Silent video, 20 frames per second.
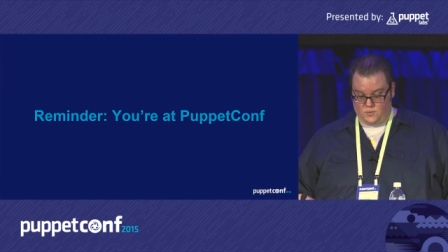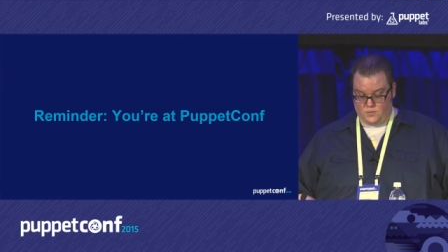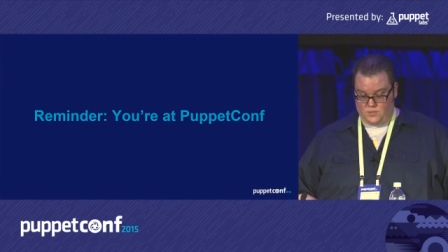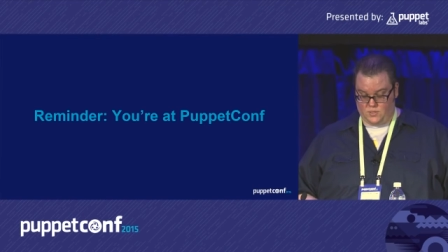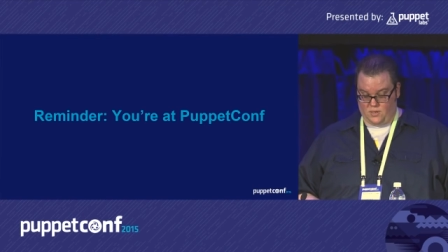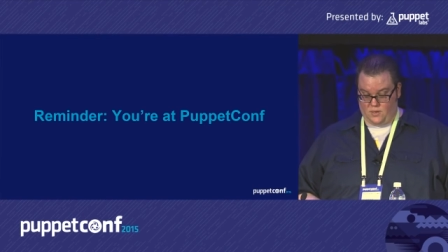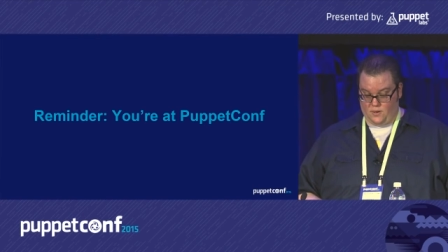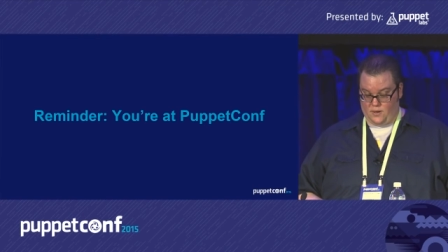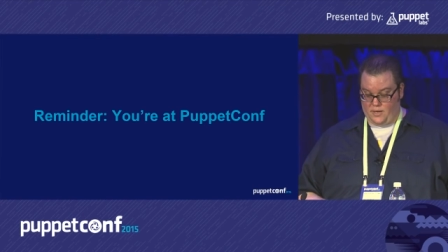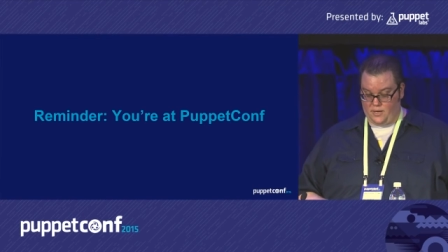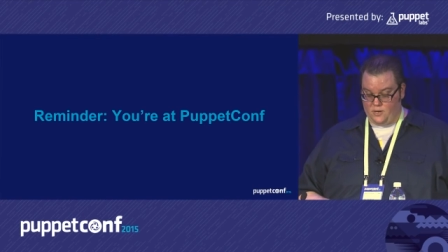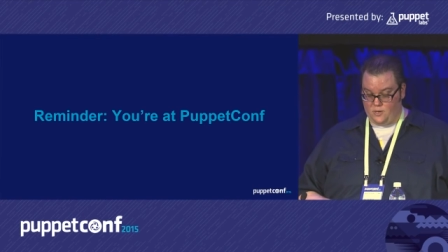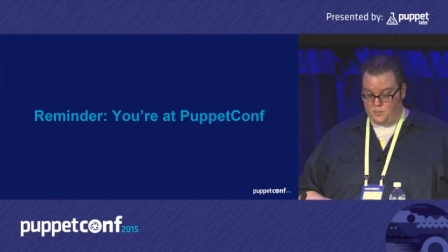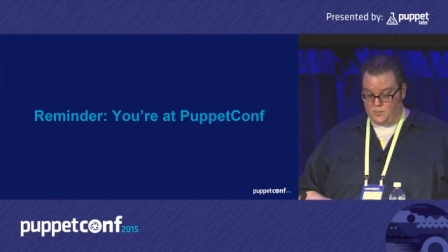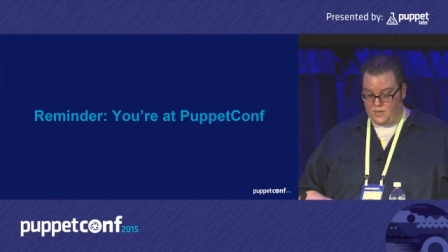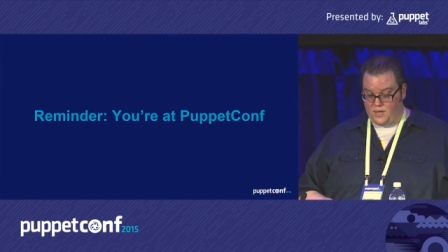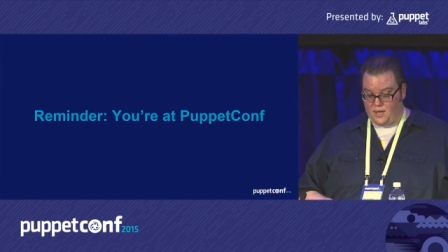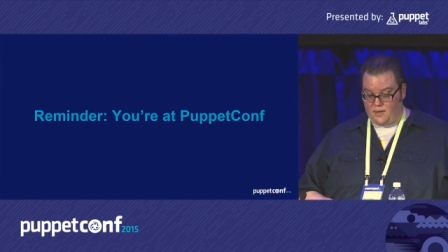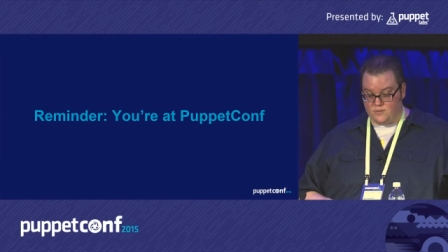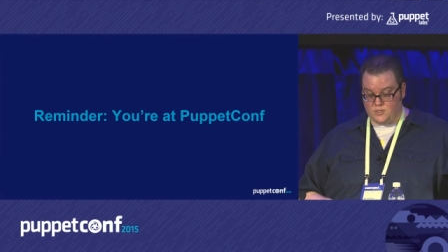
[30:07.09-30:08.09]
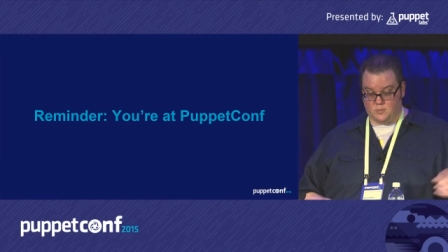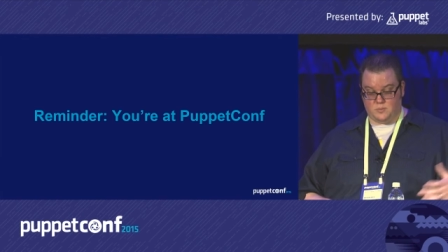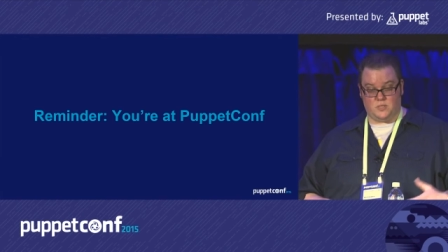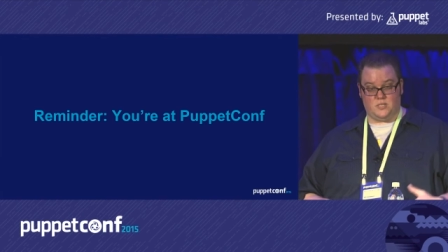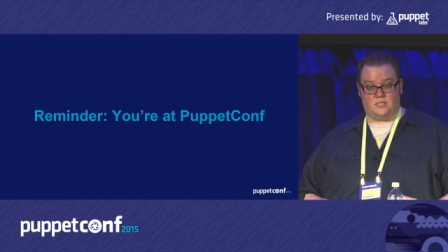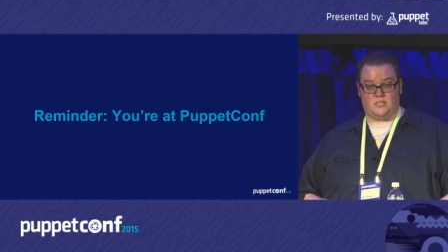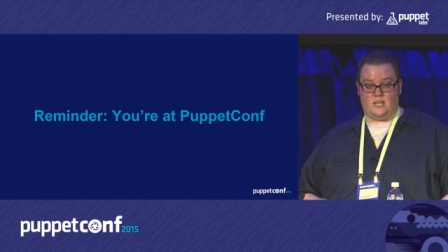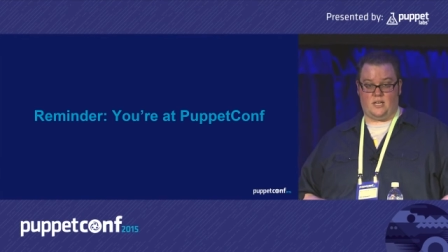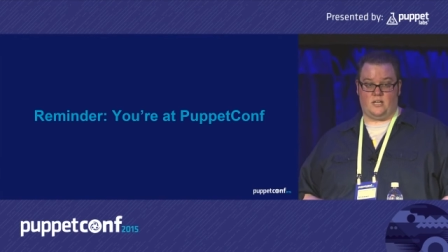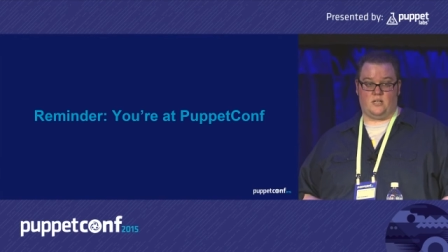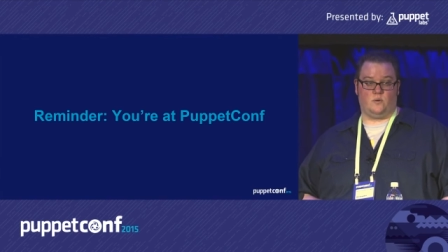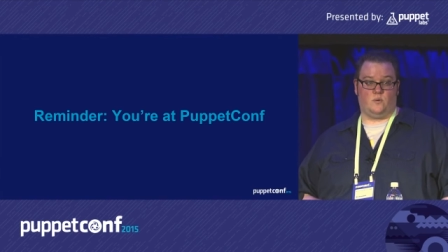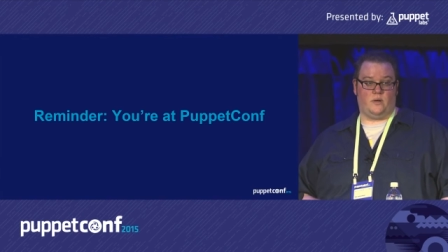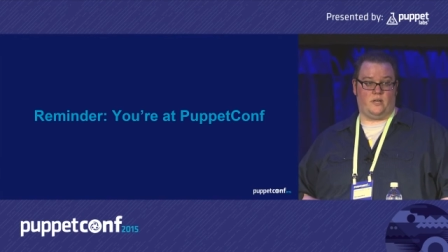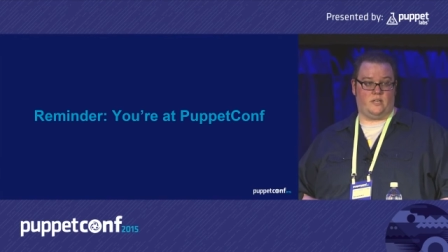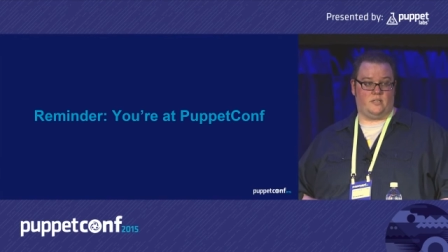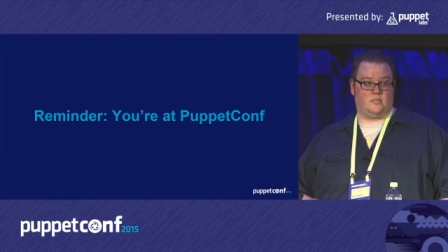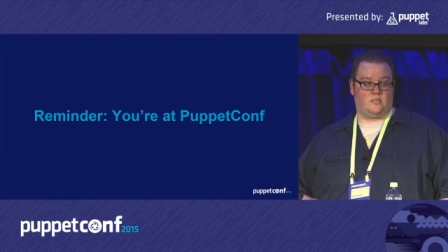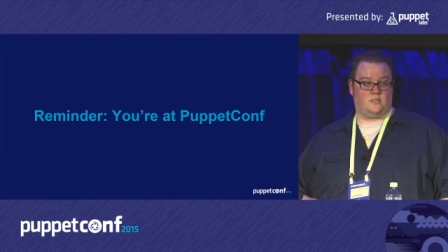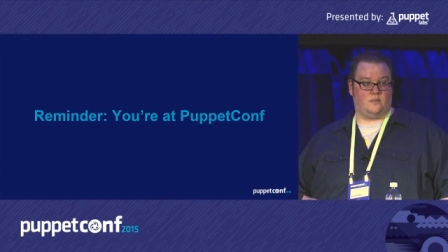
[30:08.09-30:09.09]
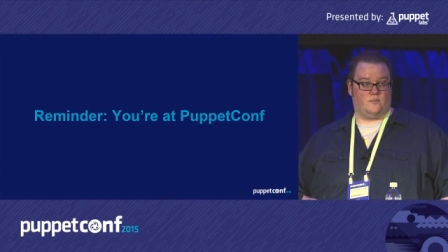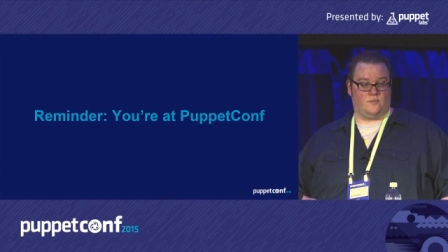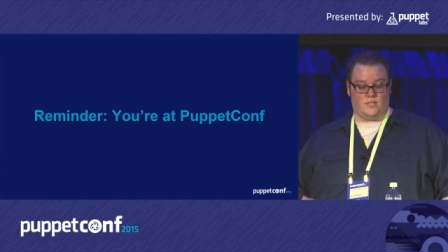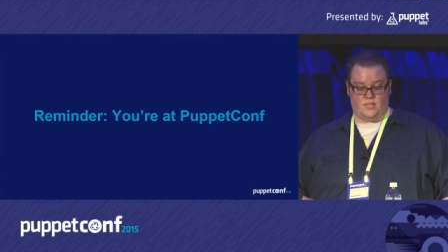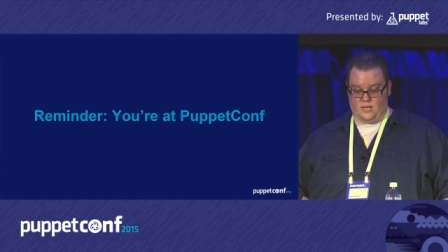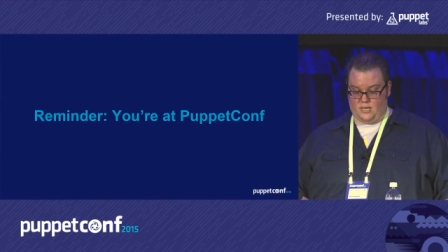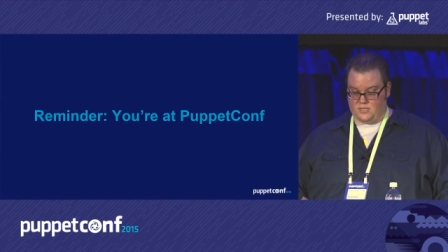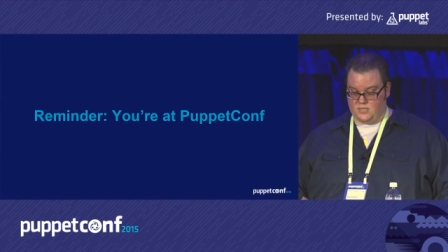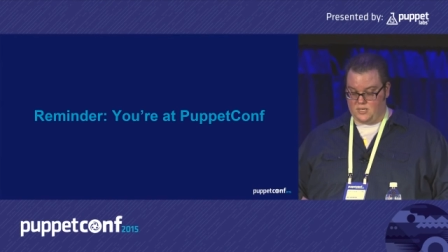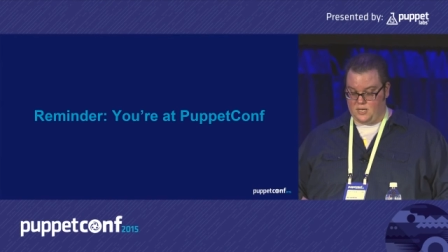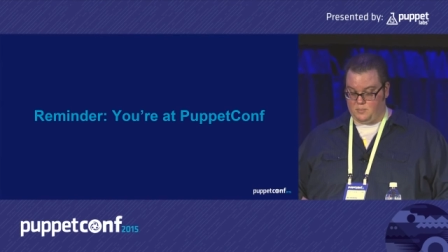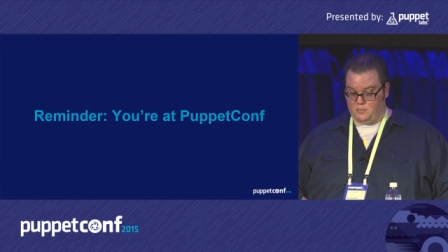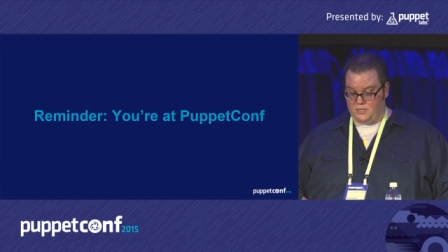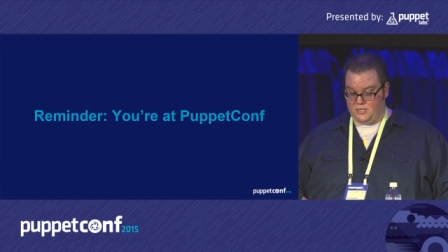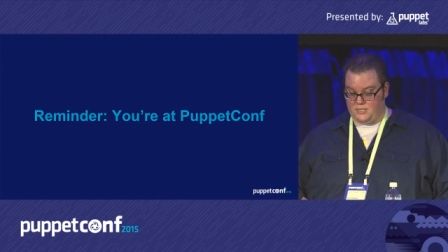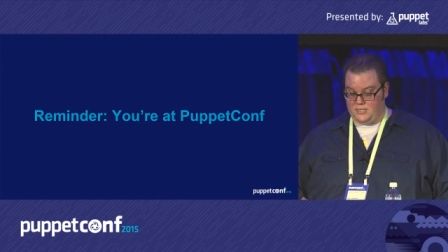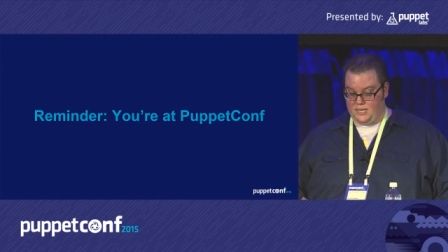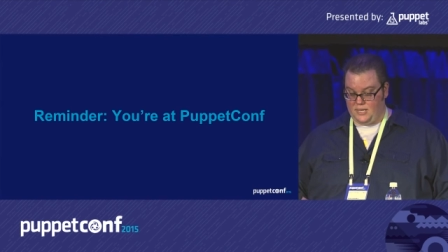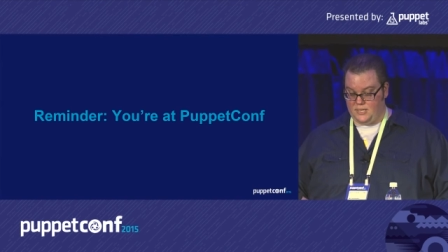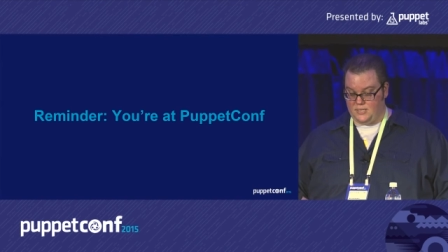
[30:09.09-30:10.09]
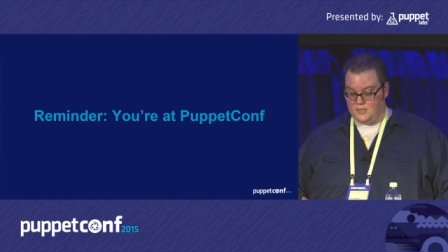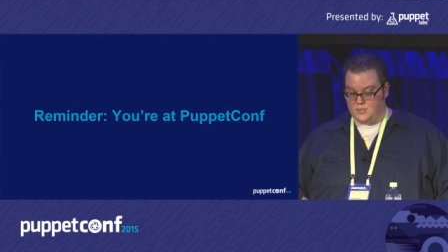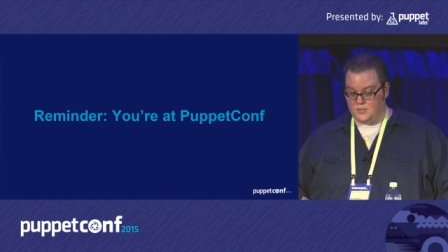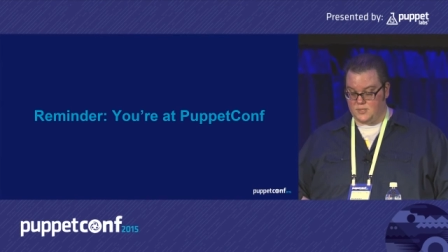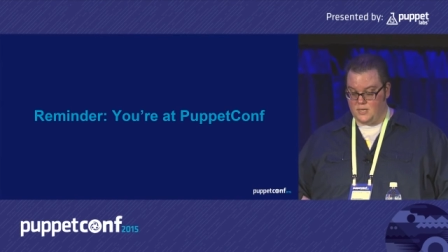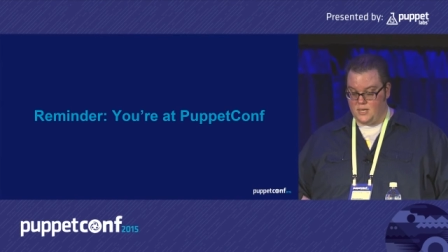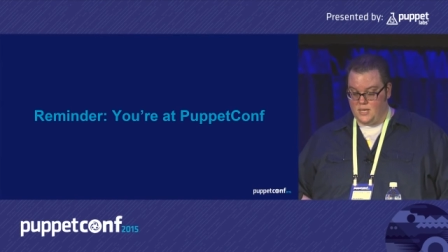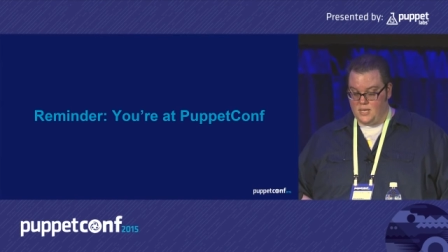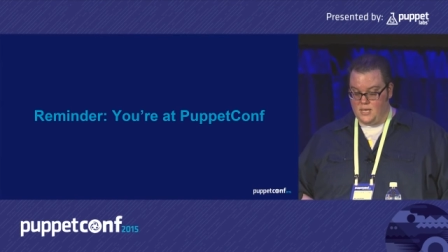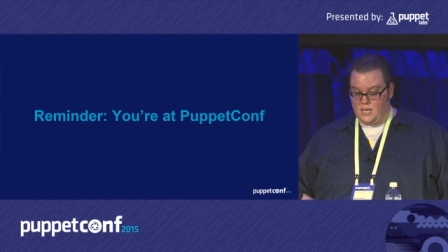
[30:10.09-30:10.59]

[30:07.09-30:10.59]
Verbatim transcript: So I hope you have some good takeaways over the next couple of days.